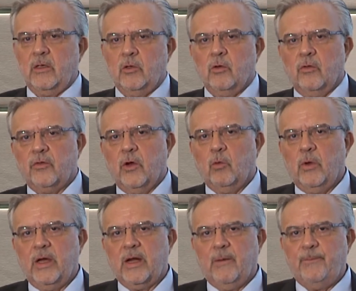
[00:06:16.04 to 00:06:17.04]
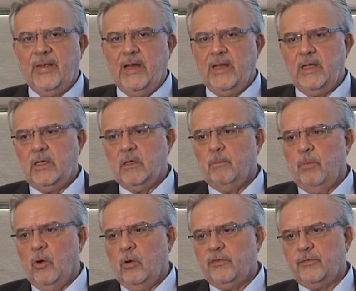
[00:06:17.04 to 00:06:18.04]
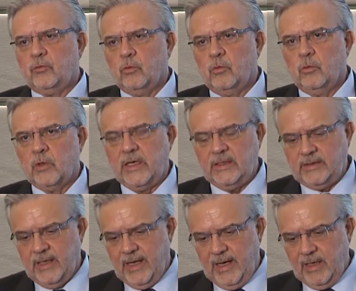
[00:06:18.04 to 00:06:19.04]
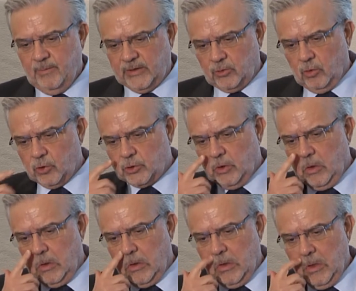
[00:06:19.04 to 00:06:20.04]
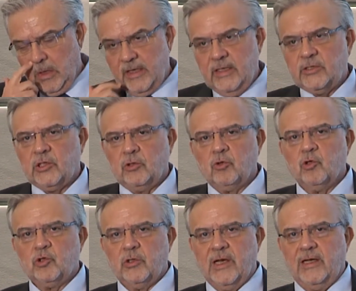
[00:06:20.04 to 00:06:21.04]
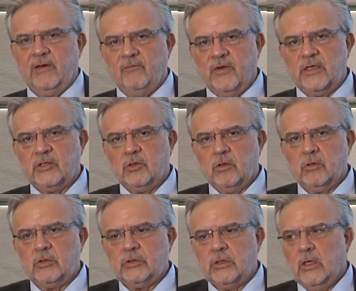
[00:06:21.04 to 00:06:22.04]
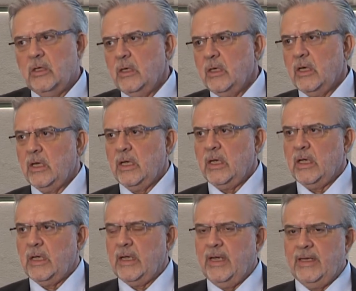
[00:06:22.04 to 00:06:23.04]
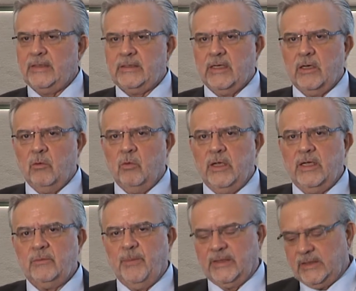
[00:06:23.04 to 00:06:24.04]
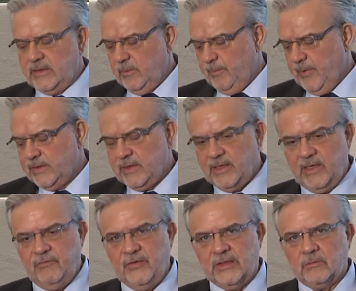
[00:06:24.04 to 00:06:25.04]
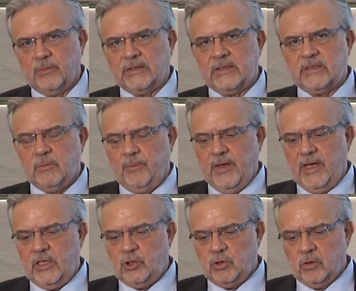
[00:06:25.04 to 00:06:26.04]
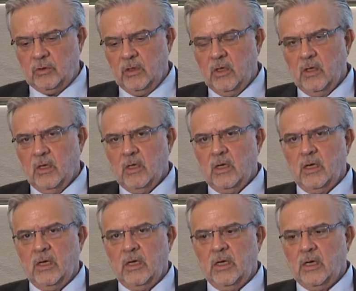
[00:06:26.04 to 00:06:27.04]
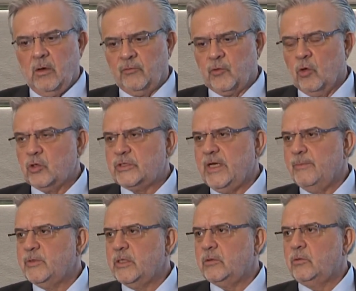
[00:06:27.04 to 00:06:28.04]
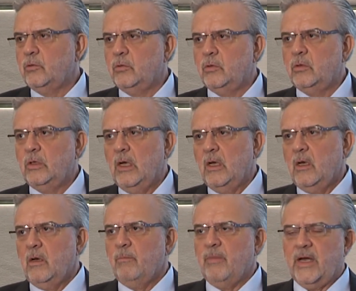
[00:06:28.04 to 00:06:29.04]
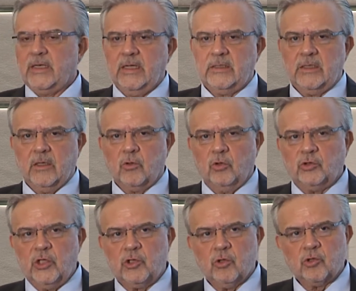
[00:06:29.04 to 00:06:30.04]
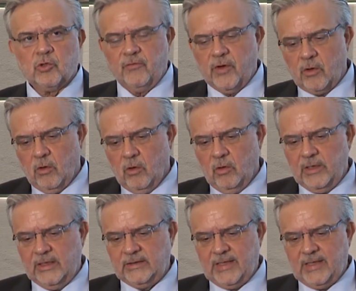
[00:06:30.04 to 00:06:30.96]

you know they were appealing both to retail but also institutional investors, uh, and uh, we had particip significant participation, uh, of course, subject to market uh, conditions overall and